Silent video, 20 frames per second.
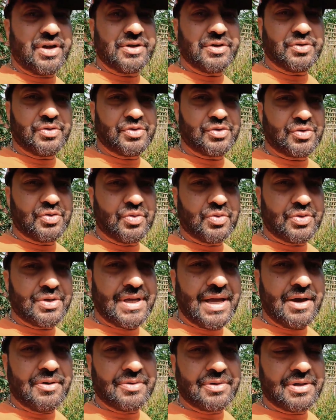trying to
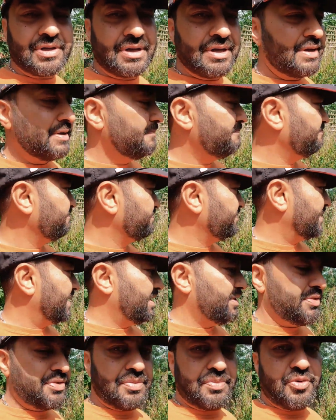sort out
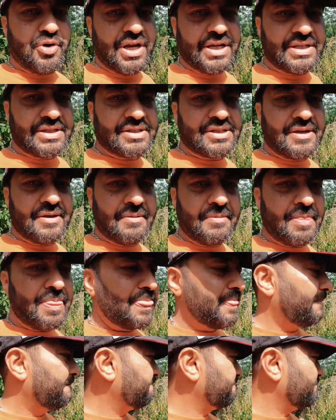the brakes,
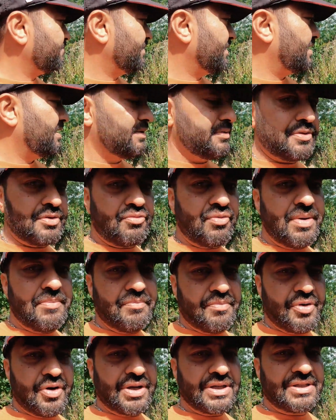the
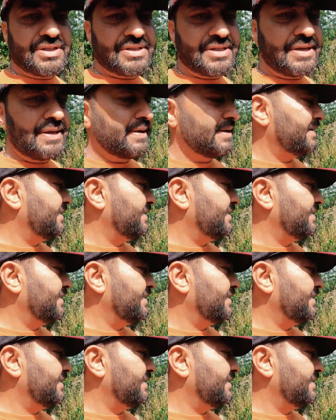rim brakes.